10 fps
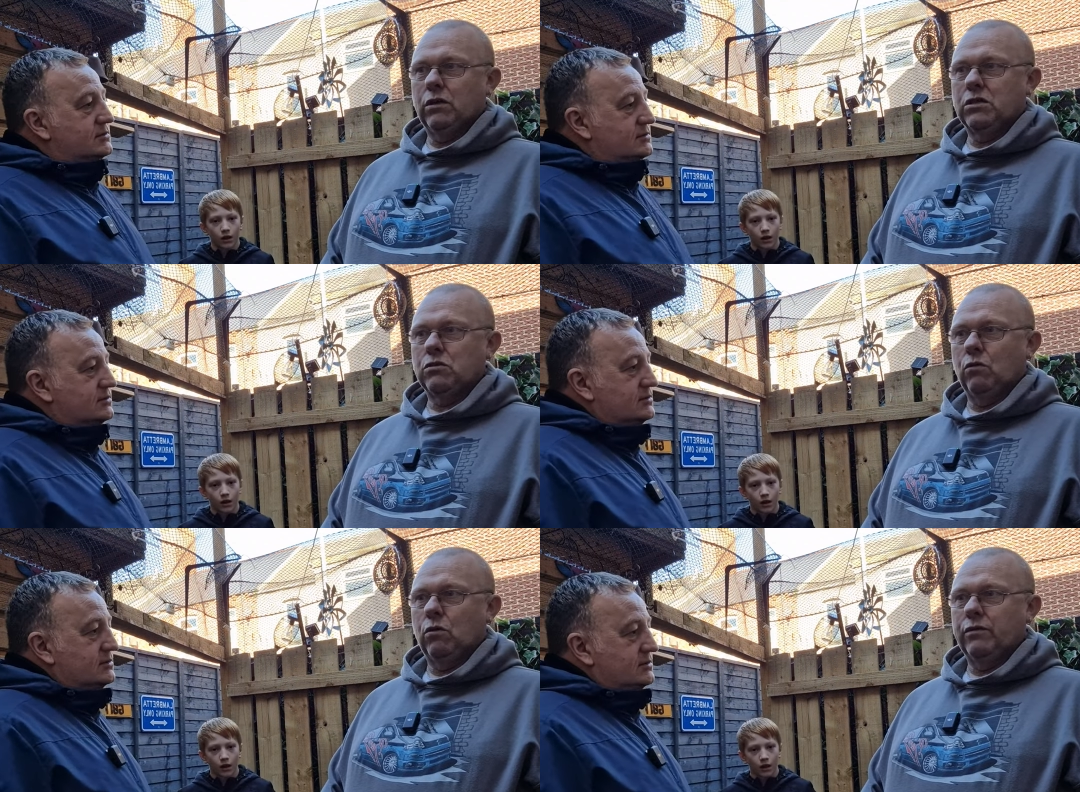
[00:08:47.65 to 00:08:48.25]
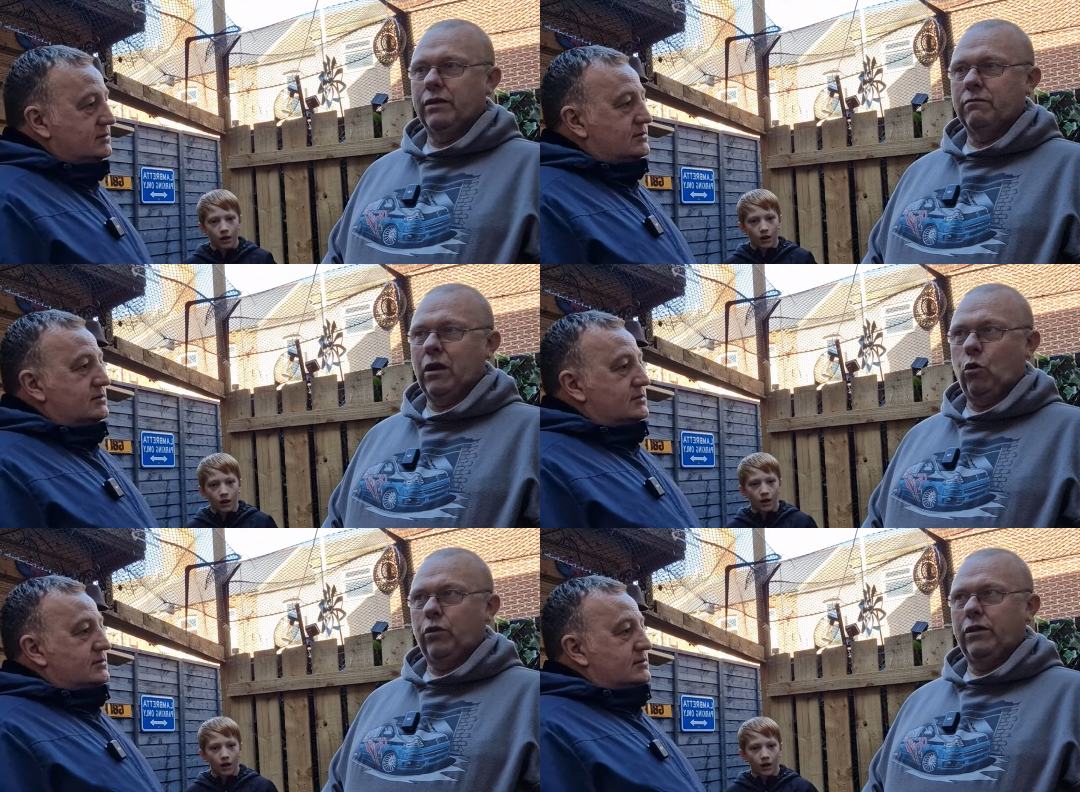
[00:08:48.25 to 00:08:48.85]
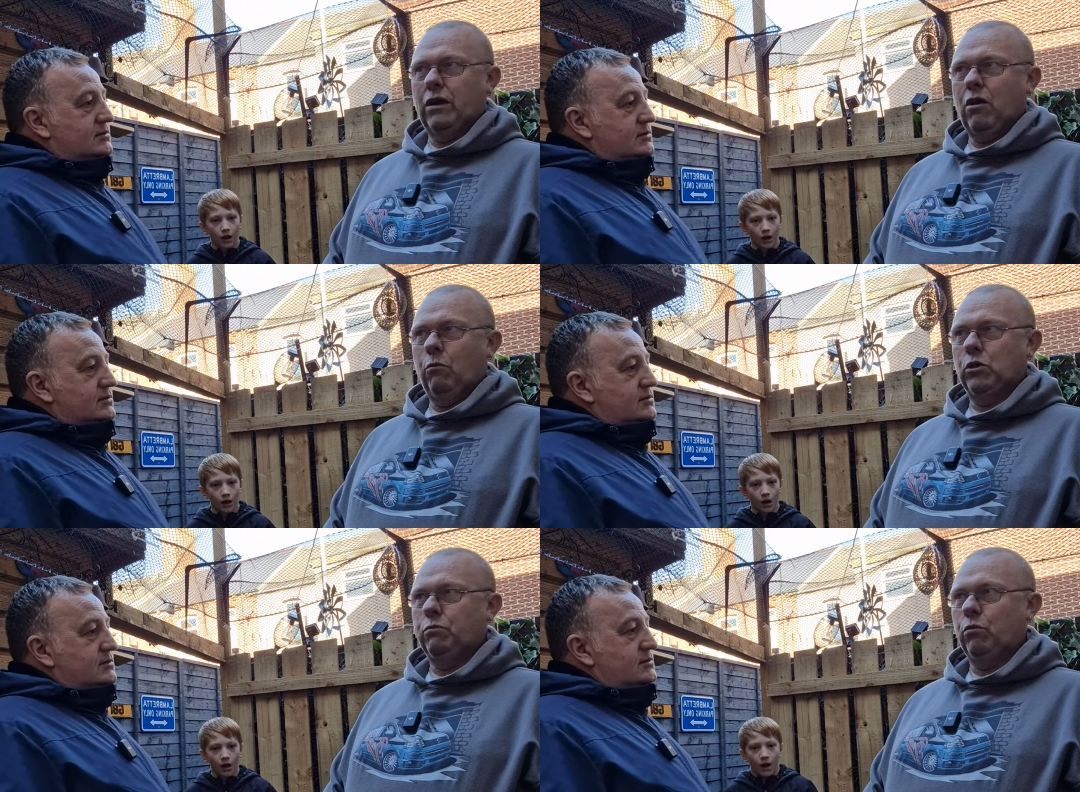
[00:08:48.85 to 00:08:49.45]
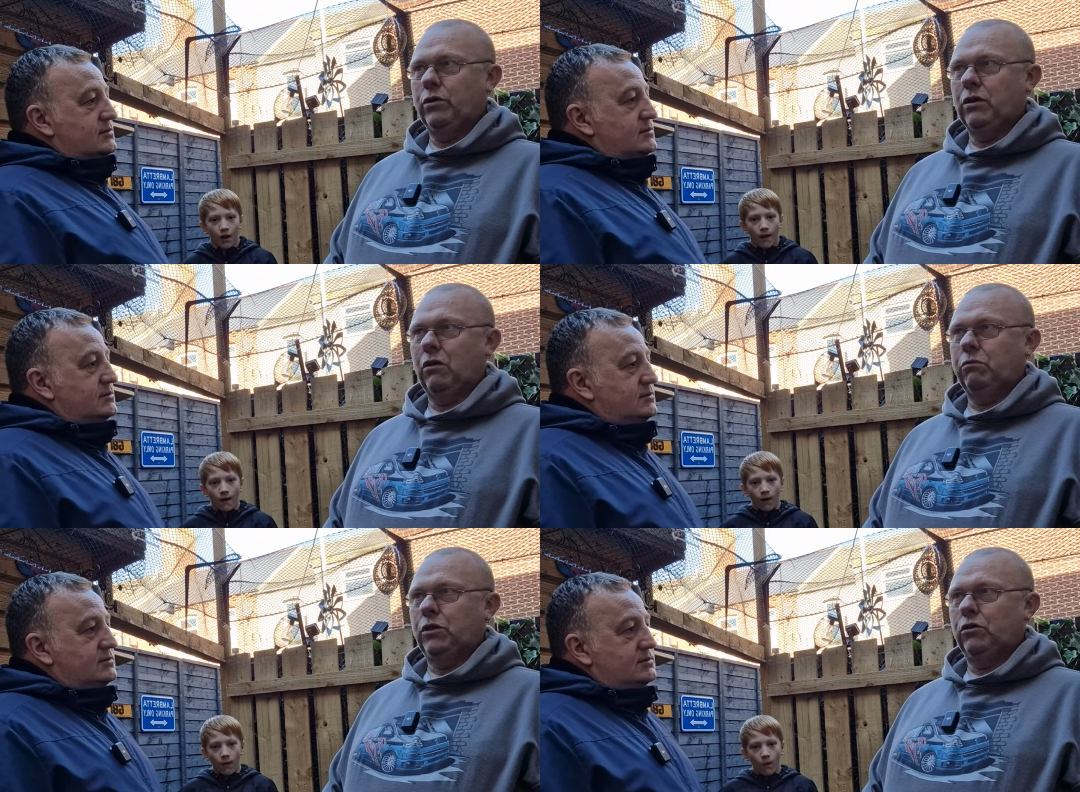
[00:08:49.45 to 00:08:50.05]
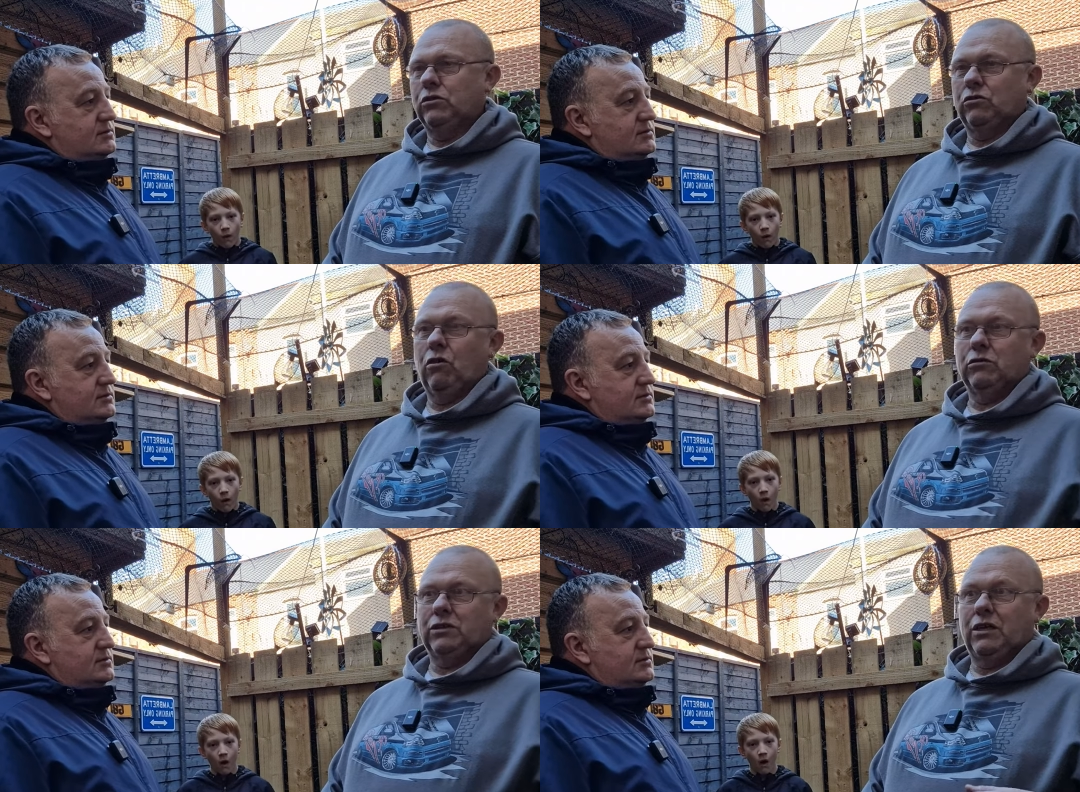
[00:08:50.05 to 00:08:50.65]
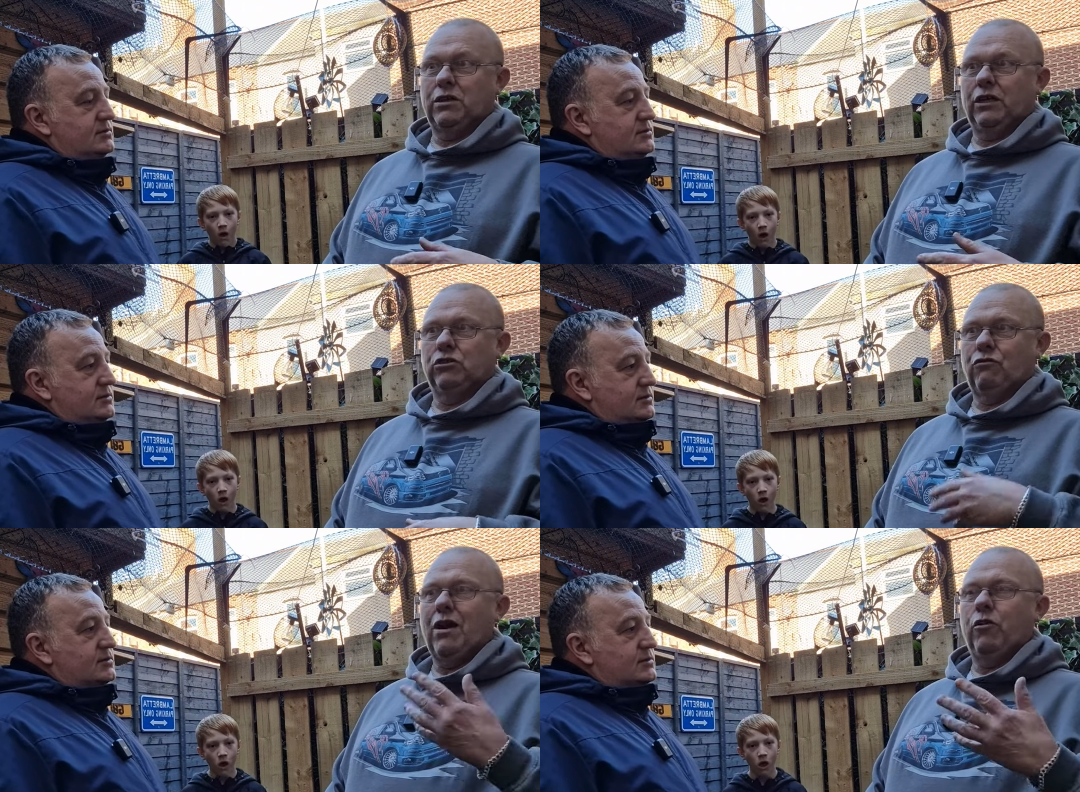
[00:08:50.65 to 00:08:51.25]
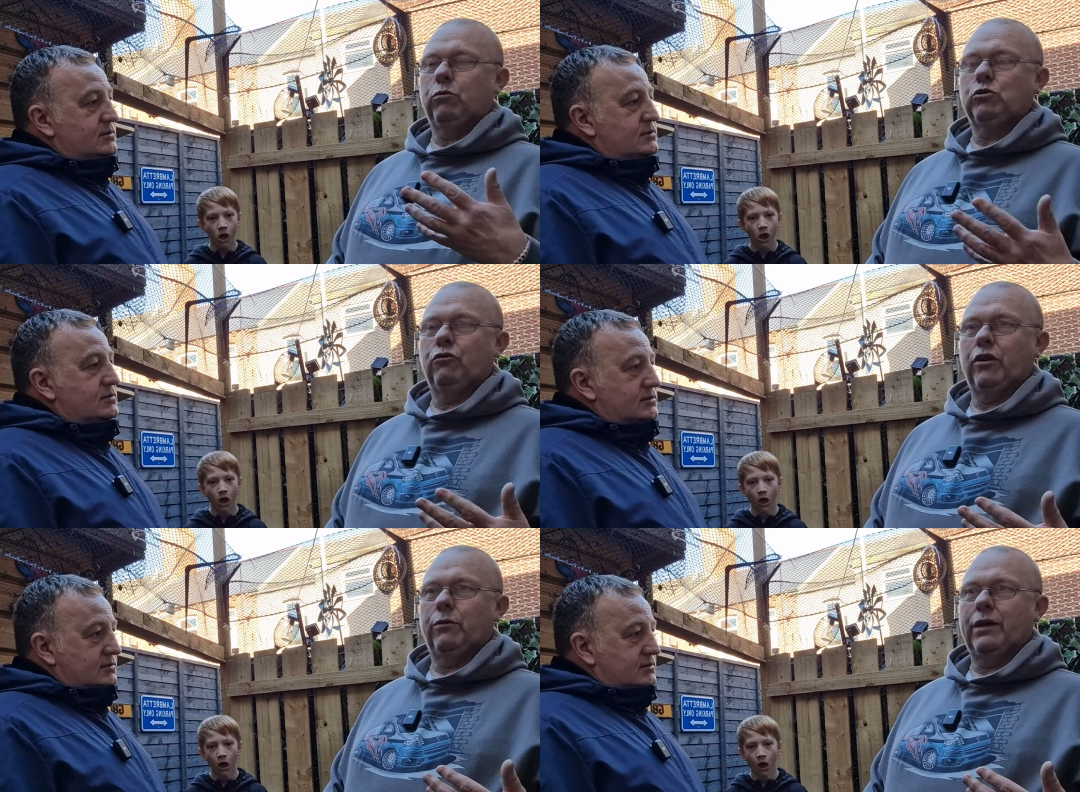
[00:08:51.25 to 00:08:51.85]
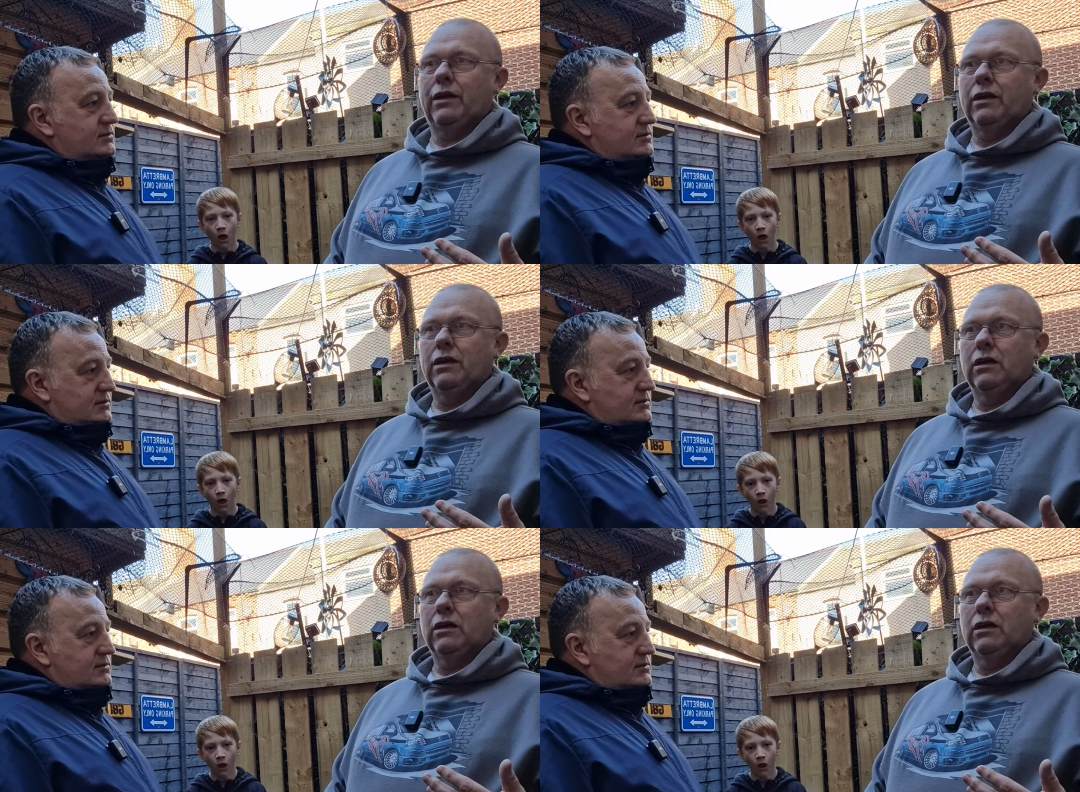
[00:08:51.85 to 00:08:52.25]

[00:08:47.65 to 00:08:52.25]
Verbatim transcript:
Speaker 1: So then I looked into how much money you could sort of see things racking up straight away.